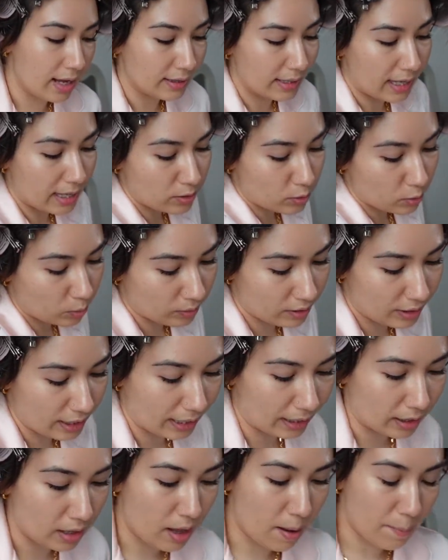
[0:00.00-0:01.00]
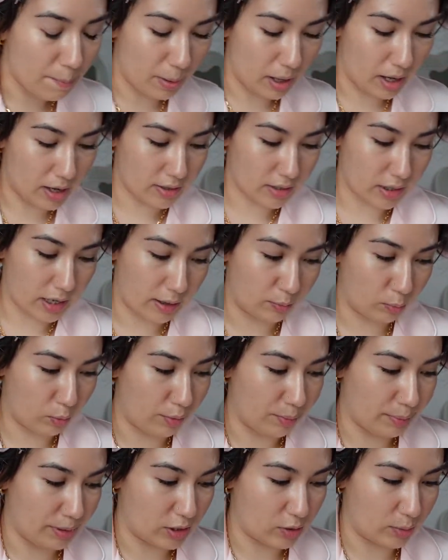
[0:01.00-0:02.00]
that sort of thing, but I
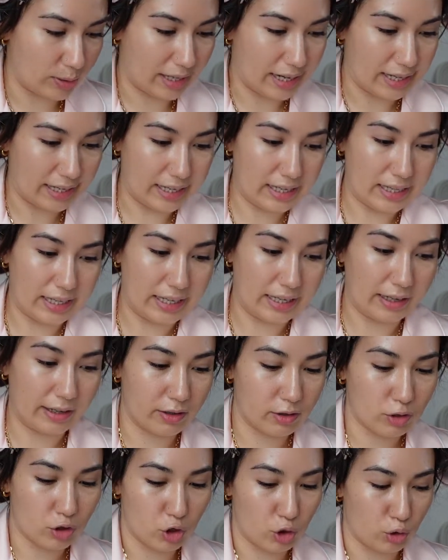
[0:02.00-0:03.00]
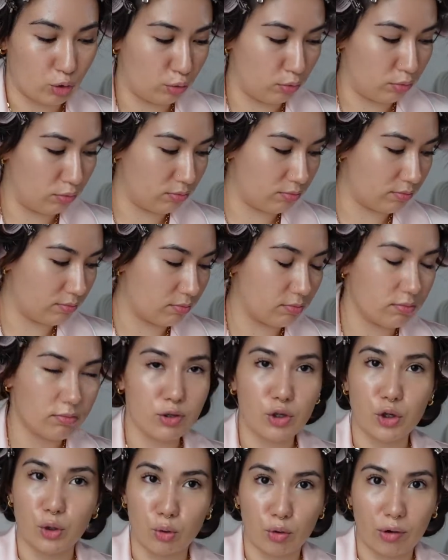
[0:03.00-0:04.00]
won't be doing anything too
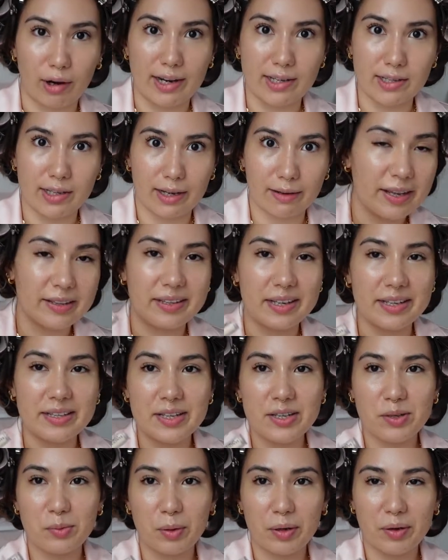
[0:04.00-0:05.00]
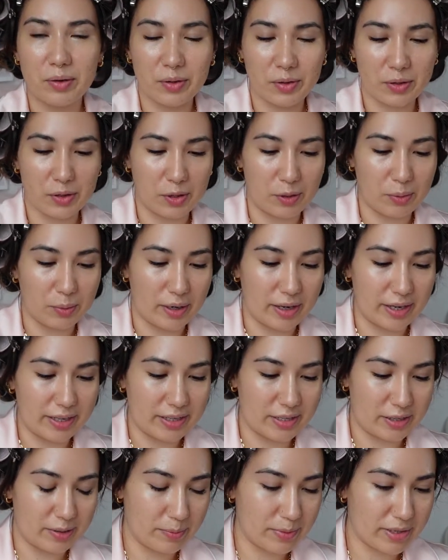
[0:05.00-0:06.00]
crazy. This is one of the new
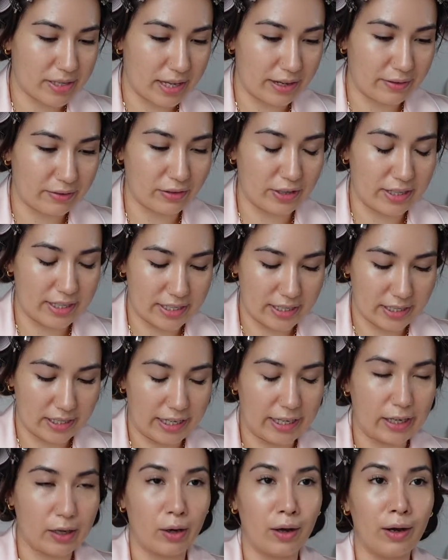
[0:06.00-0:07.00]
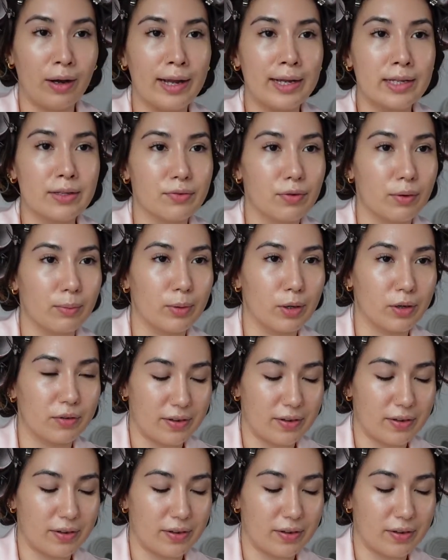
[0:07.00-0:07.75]
items I've recently got. It's from Look